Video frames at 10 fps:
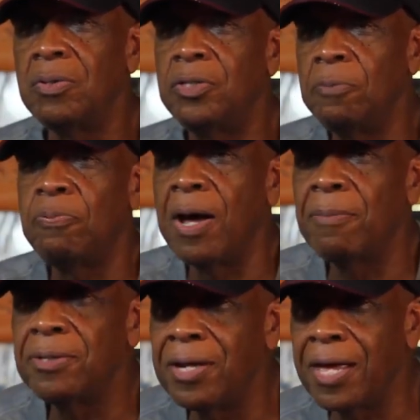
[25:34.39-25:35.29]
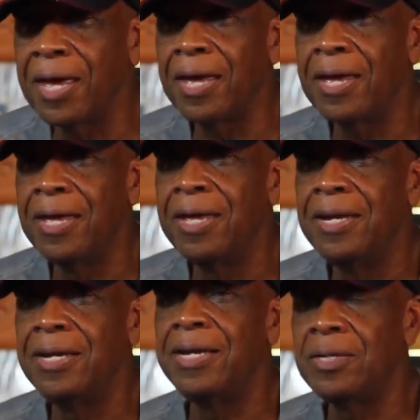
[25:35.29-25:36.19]
to the promised land.
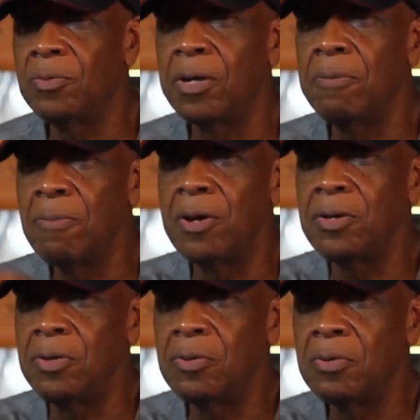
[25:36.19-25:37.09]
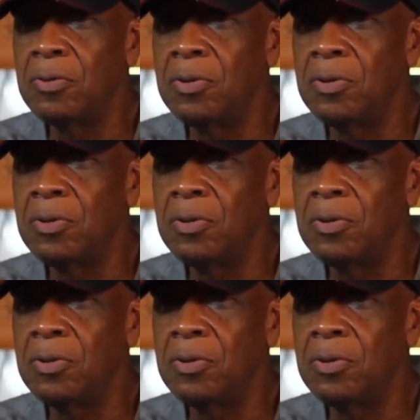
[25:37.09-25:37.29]
There's one among you.